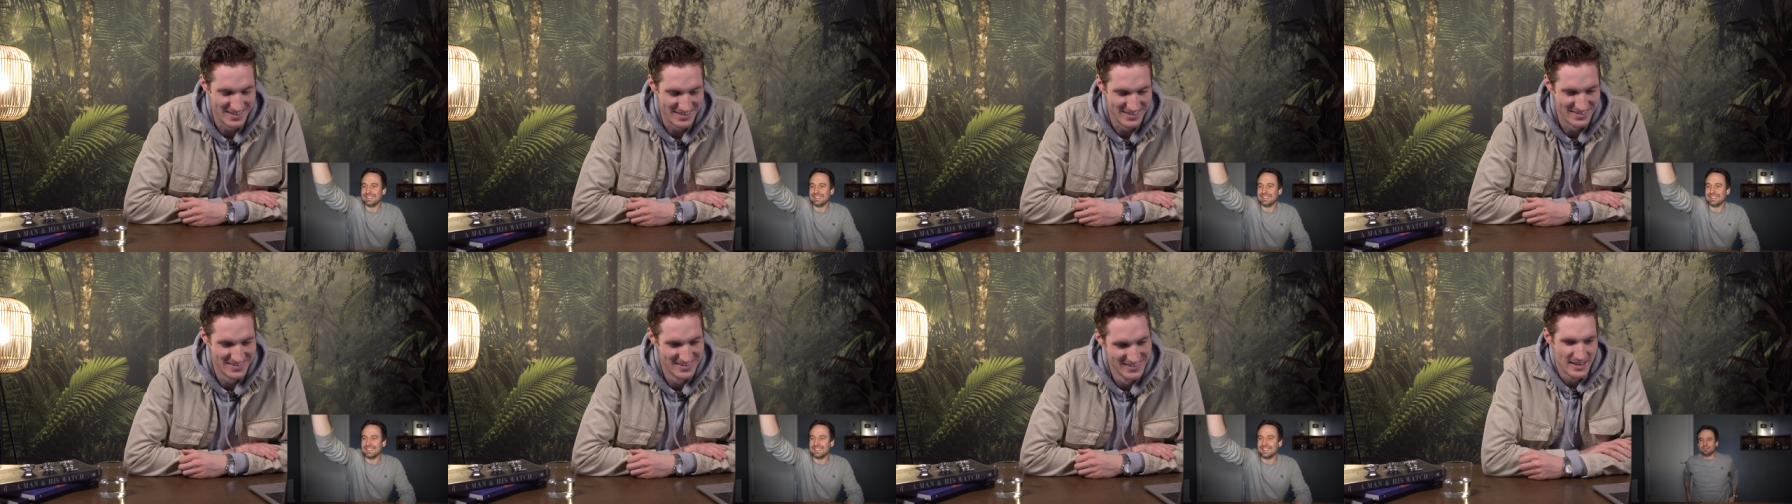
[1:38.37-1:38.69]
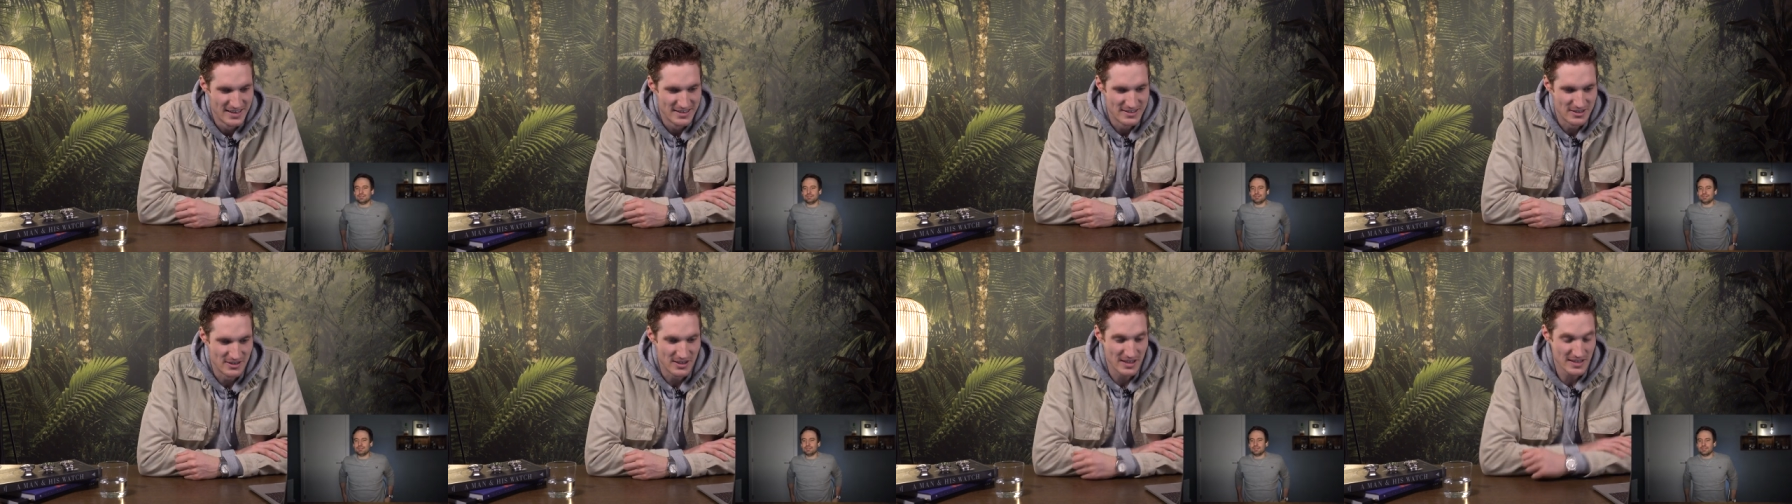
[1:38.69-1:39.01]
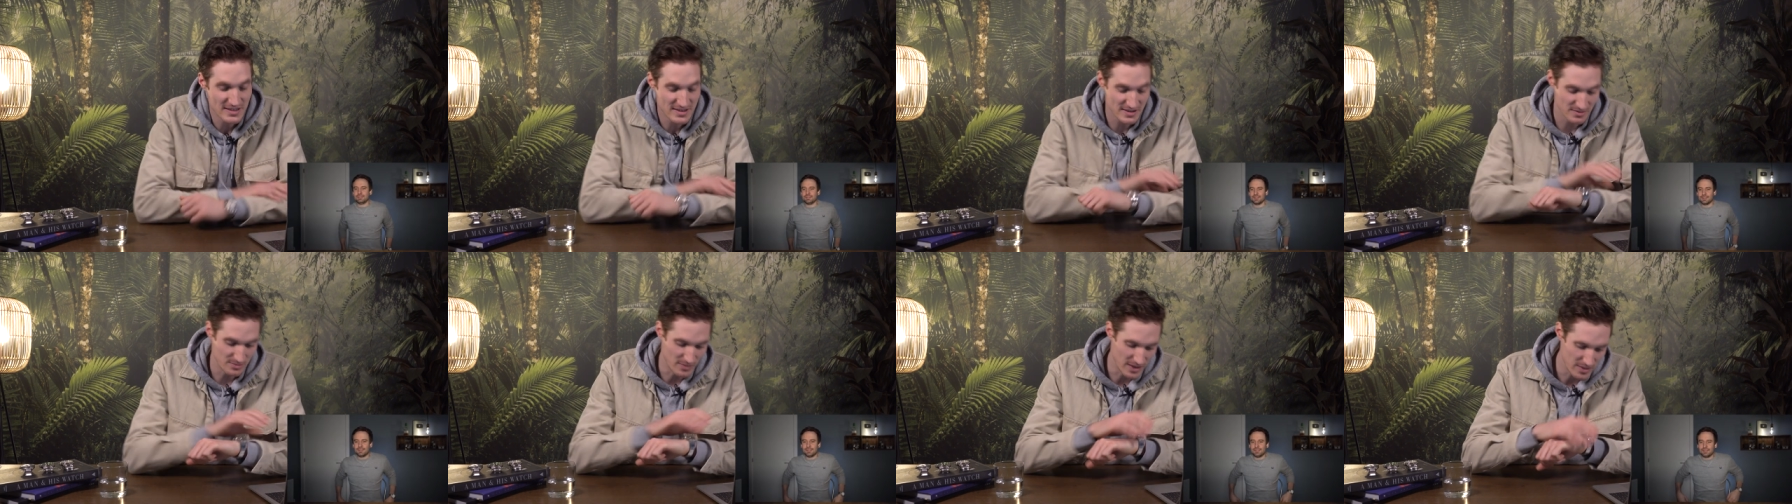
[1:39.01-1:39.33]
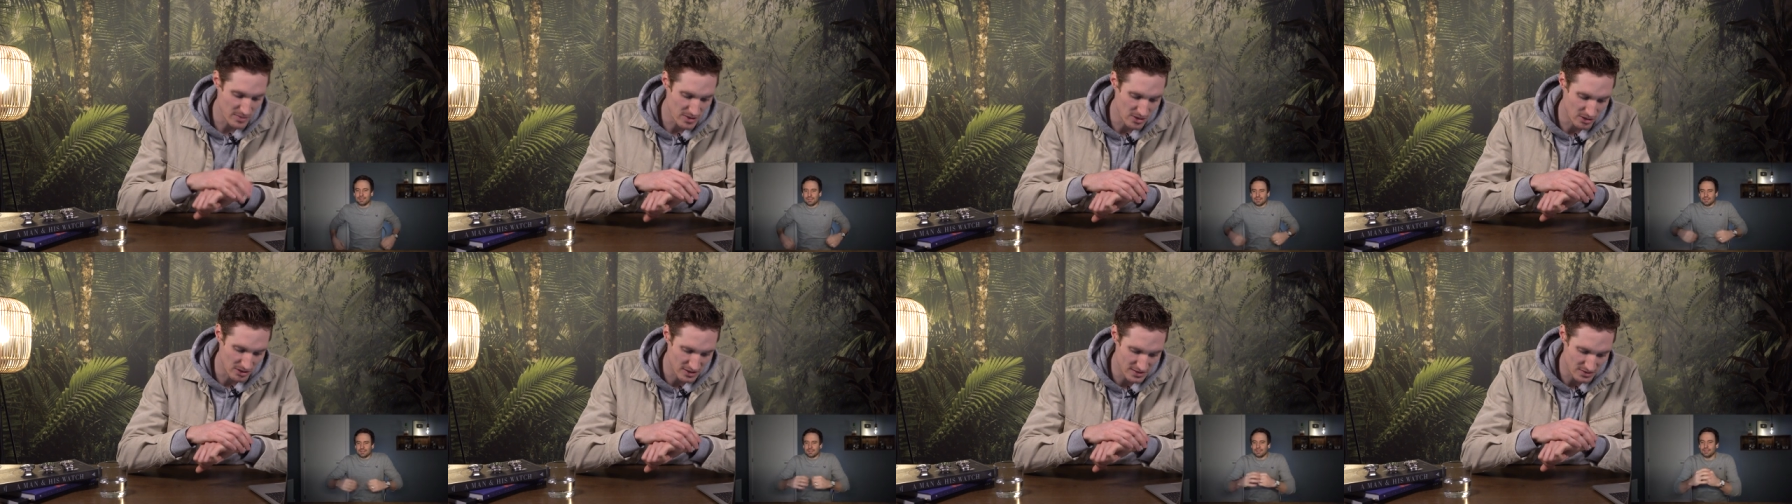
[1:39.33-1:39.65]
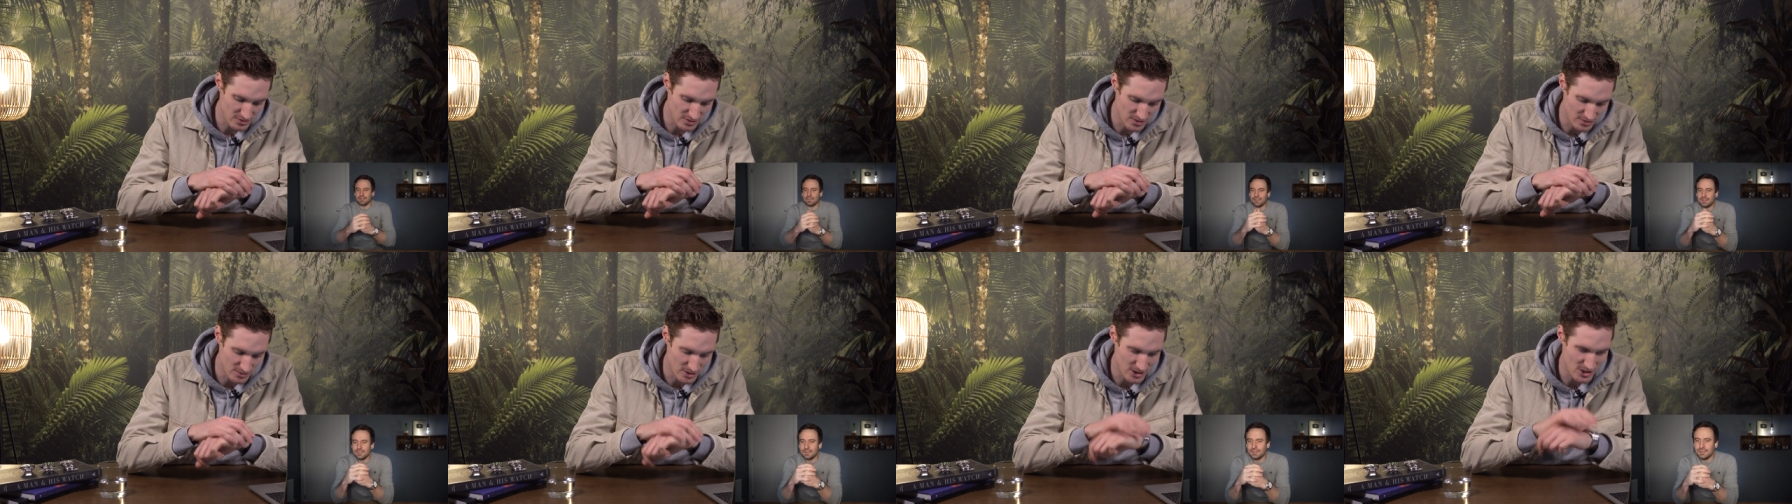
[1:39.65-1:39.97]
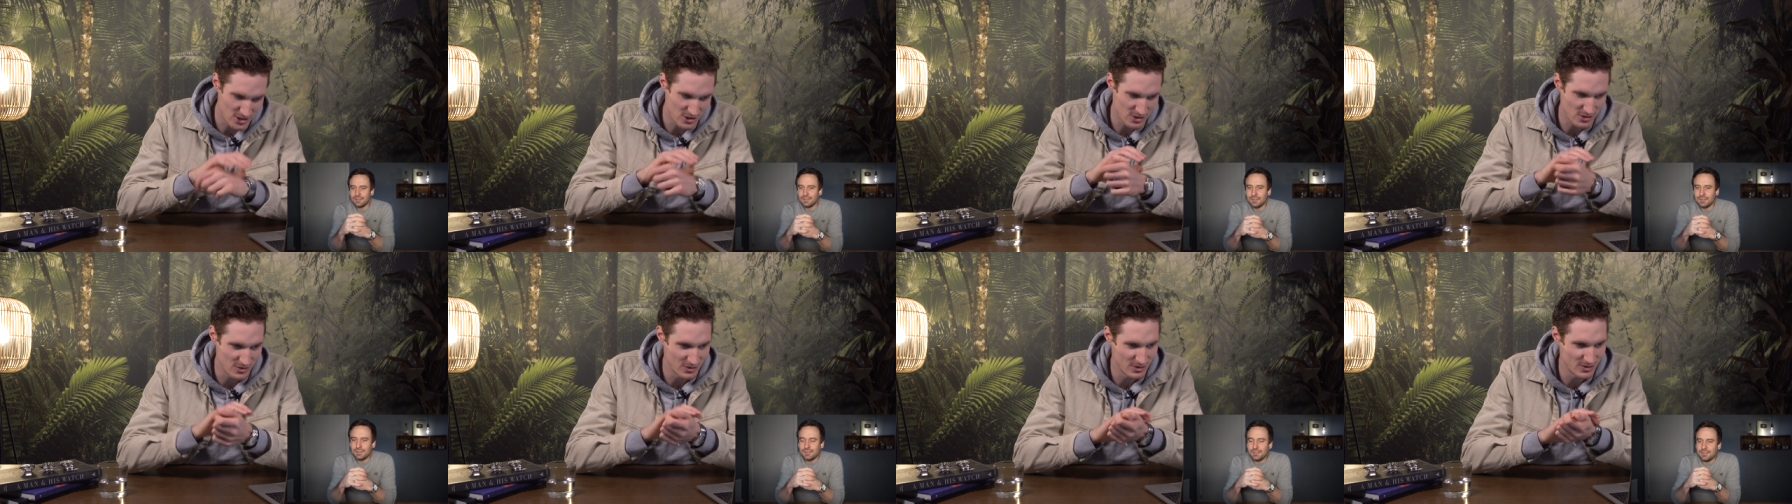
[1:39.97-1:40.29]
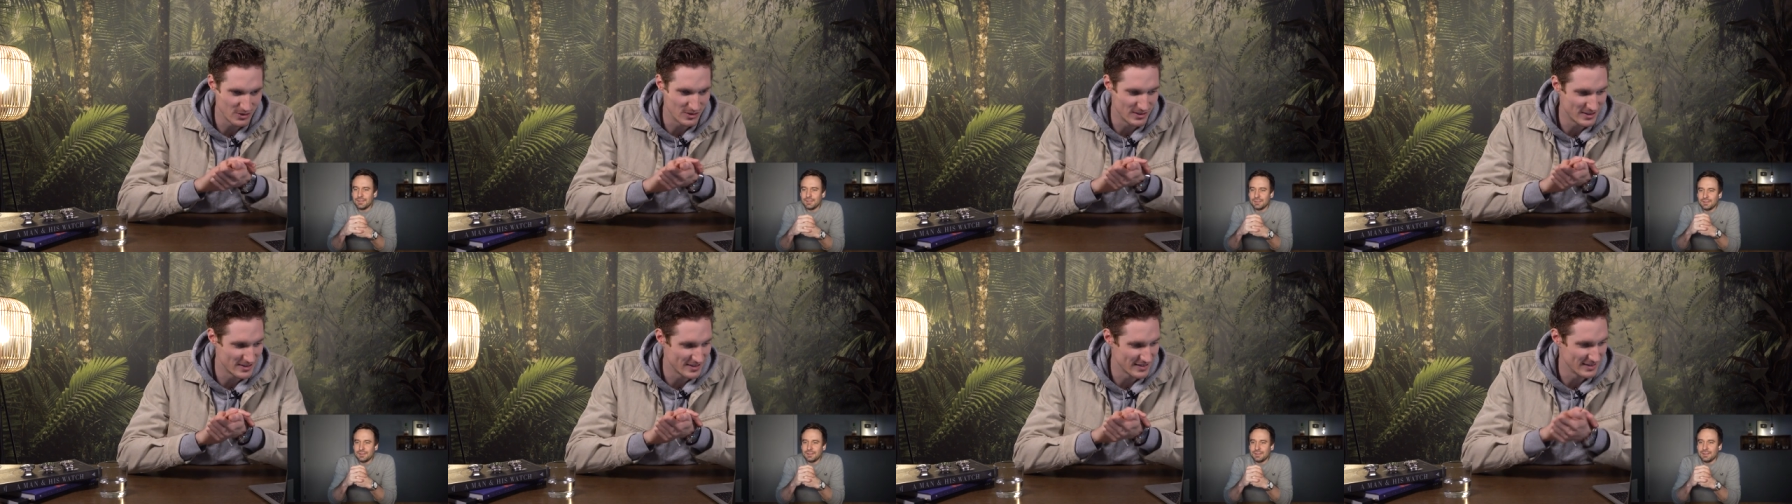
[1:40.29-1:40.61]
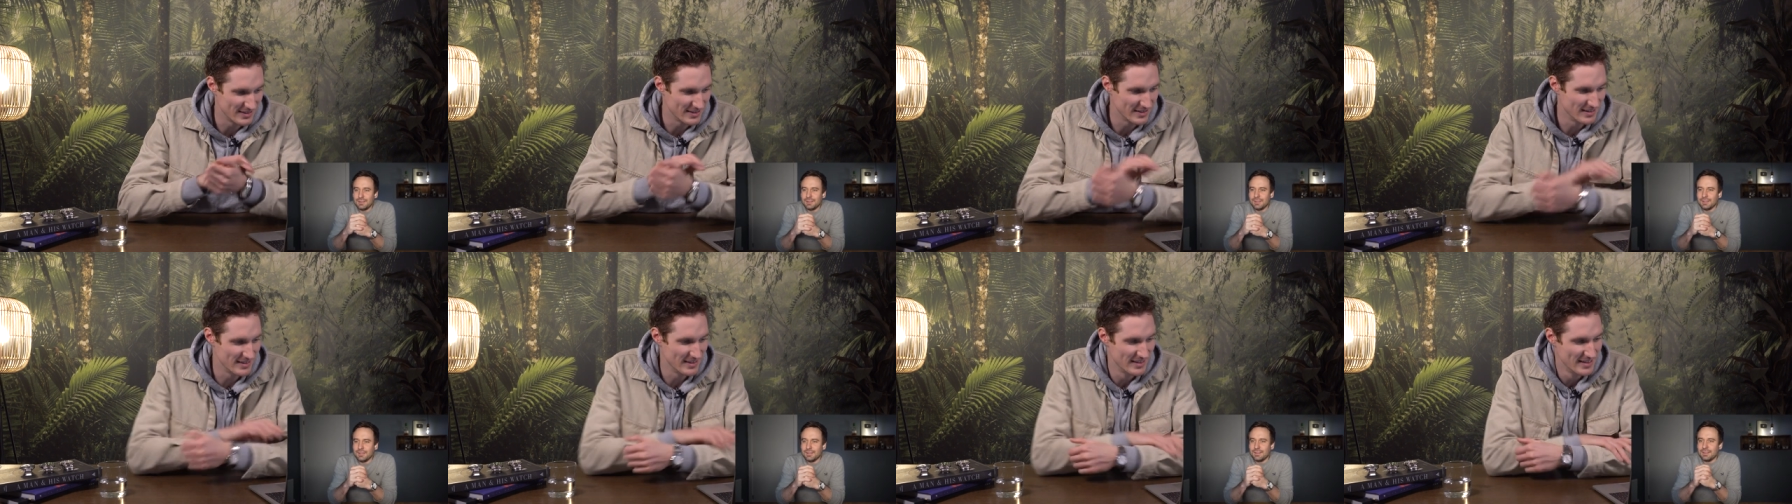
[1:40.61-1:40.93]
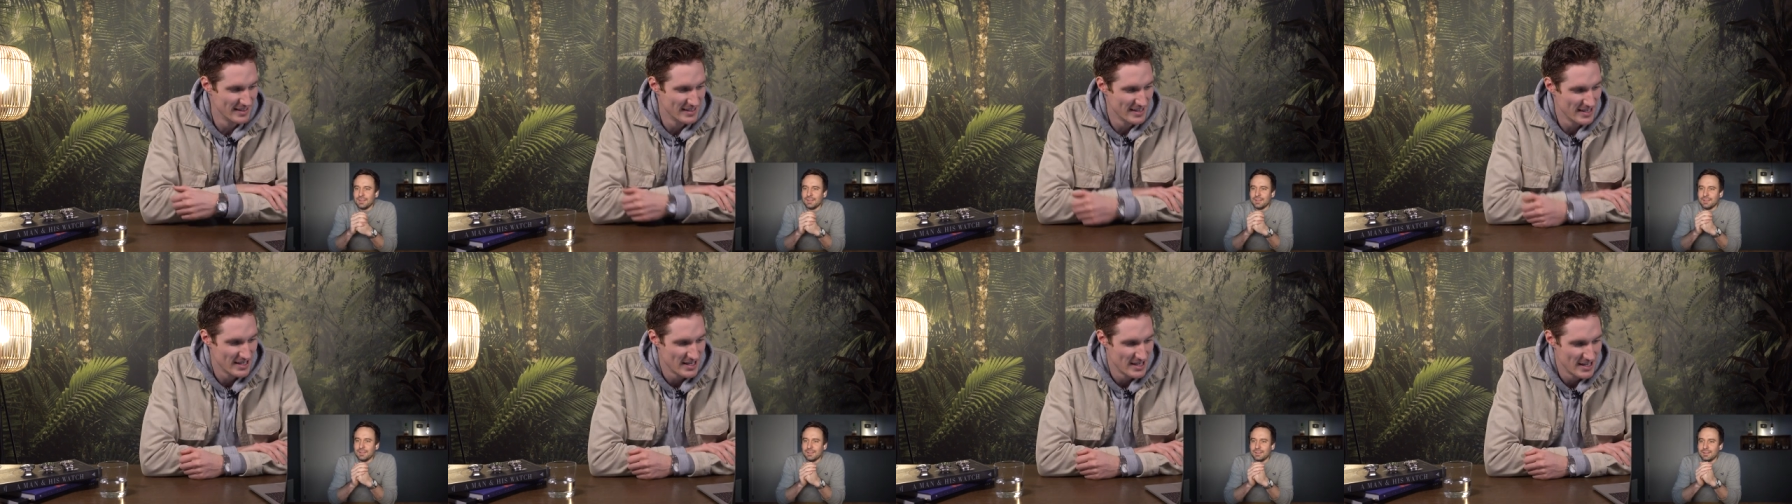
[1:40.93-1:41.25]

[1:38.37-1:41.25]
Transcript: Yeah. So that's maybe also a watch you could, uh,